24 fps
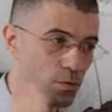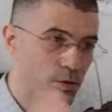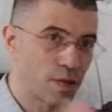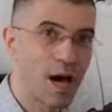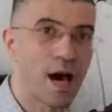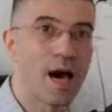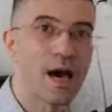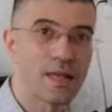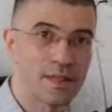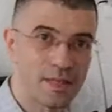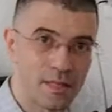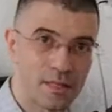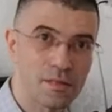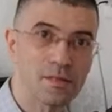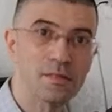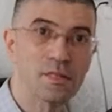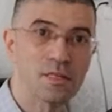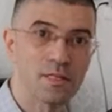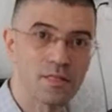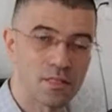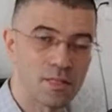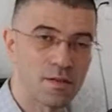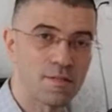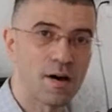that
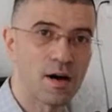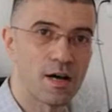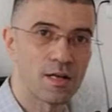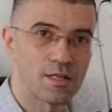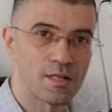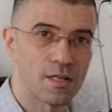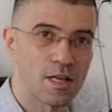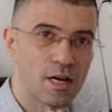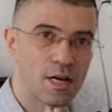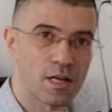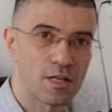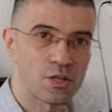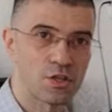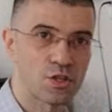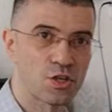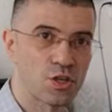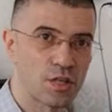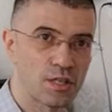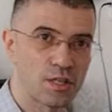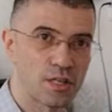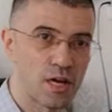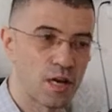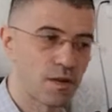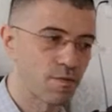this device can
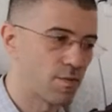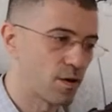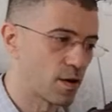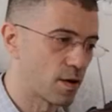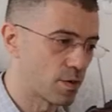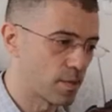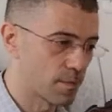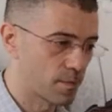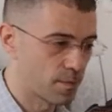actually deliver.